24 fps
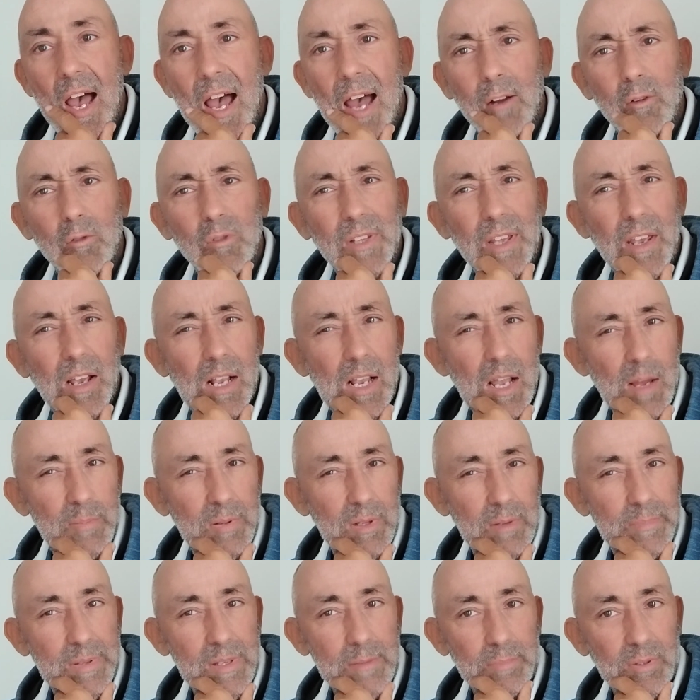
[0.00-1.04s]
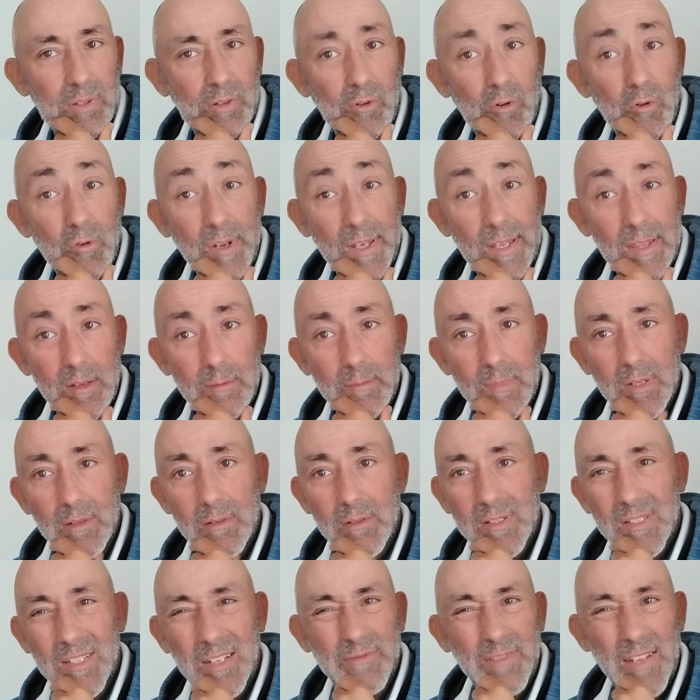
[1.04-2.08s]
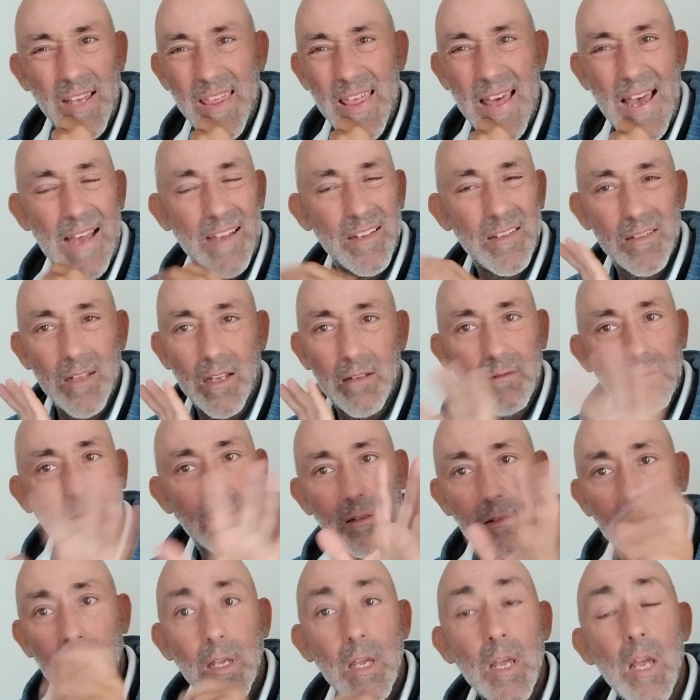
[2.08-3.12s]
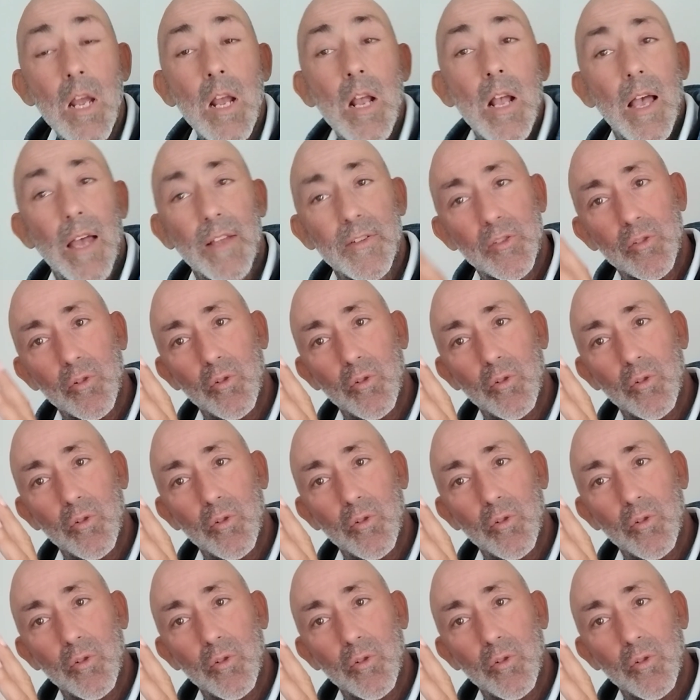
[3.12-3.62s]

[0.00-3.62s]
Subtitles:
and only a couple of people are owning them and stuff like that, it's like, oh. And